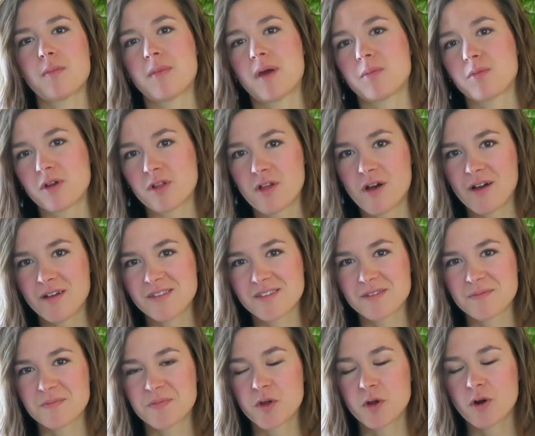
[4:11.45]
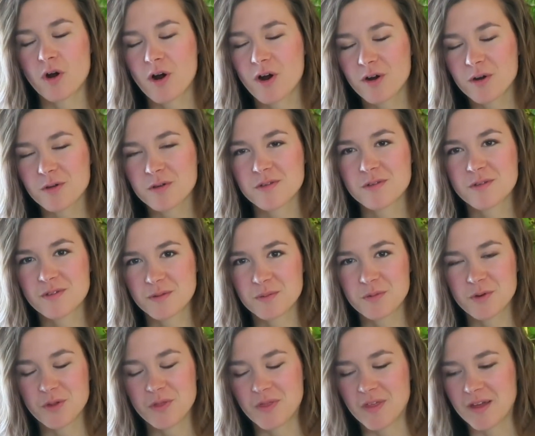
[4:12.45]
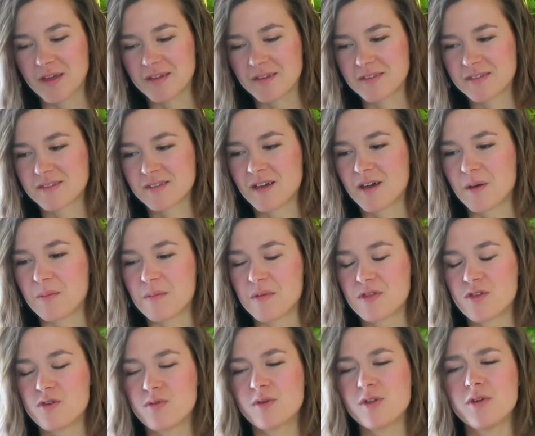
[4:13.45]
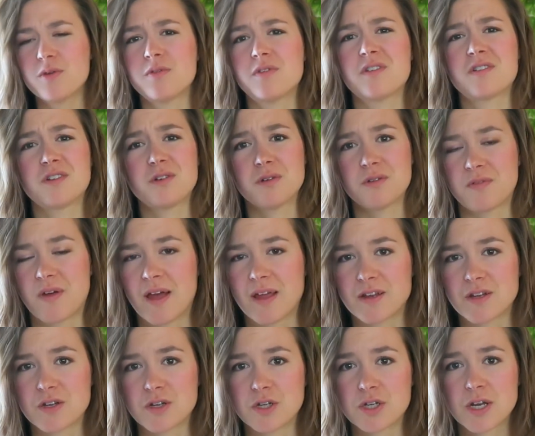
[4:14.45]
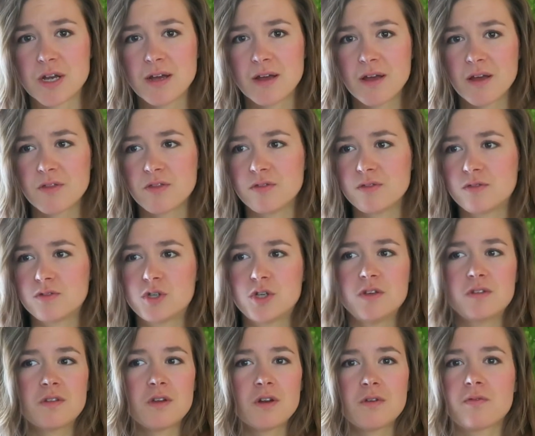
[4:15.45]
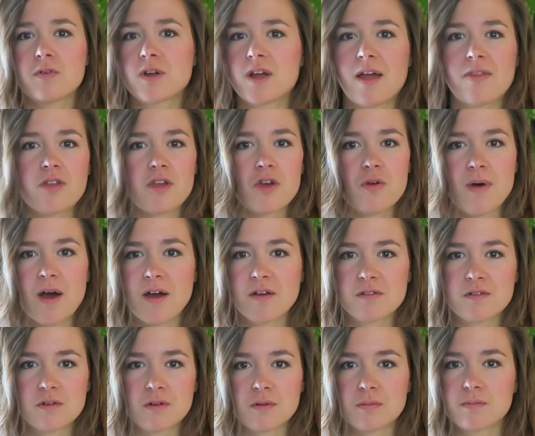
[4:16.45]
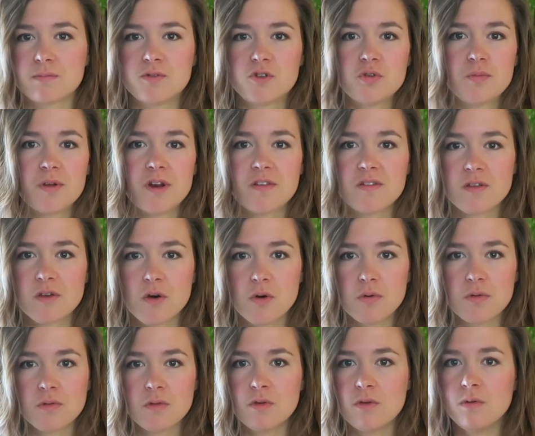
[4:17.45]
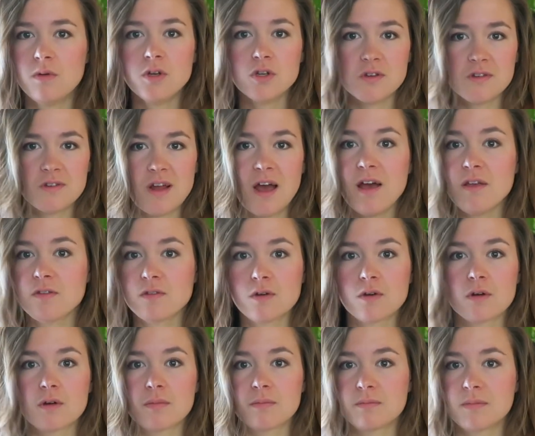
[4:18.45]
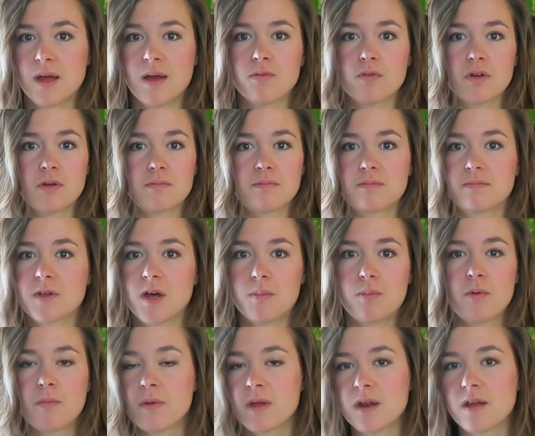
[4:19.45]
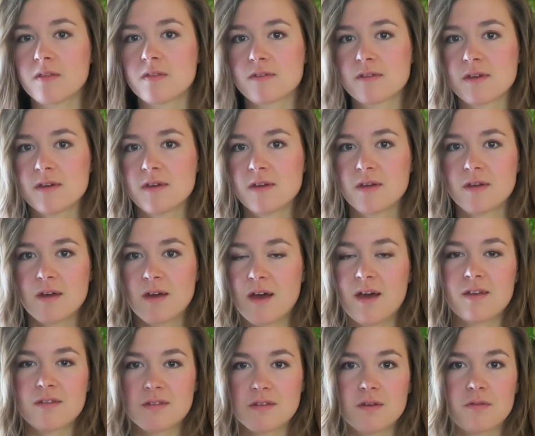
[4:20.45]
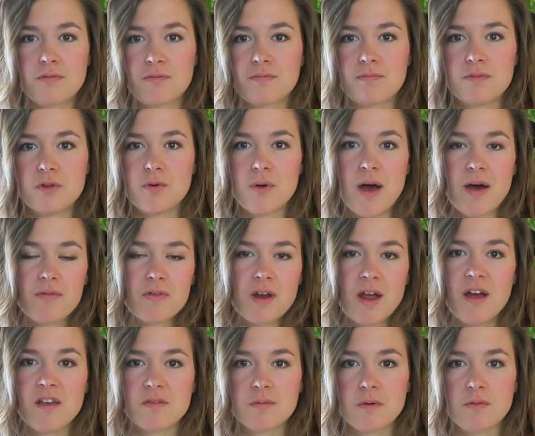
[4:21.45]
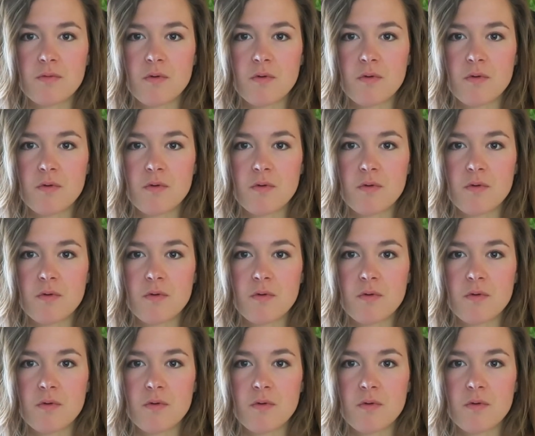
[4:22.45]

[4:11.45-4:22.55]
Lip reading: about memory loss, there are some good things. You can use it to your advantage. She's going to forget that you asked her 2 minutes ago, so you can just ask her every couple minutes as if you haven't asked